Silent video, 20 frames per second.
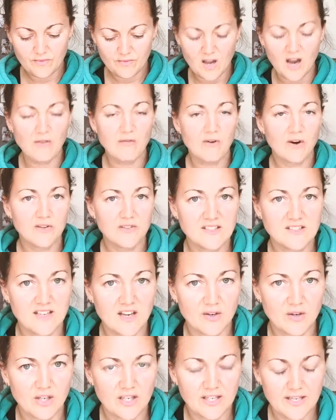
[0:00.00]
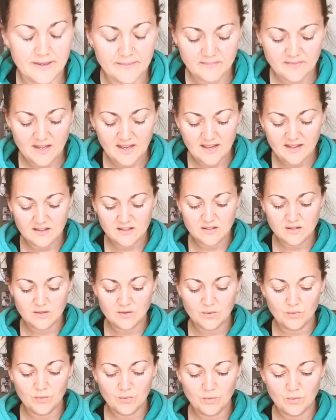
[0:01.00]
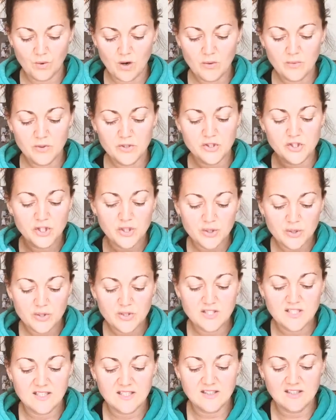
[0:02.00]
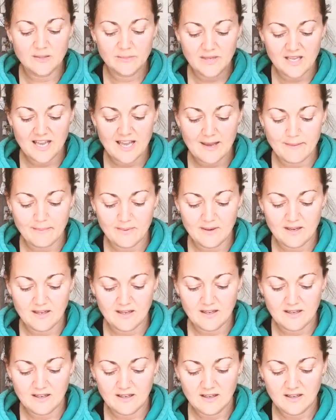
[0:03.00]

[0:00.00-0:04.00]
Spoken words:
I wrote these down earlier. And what would choosing to be happy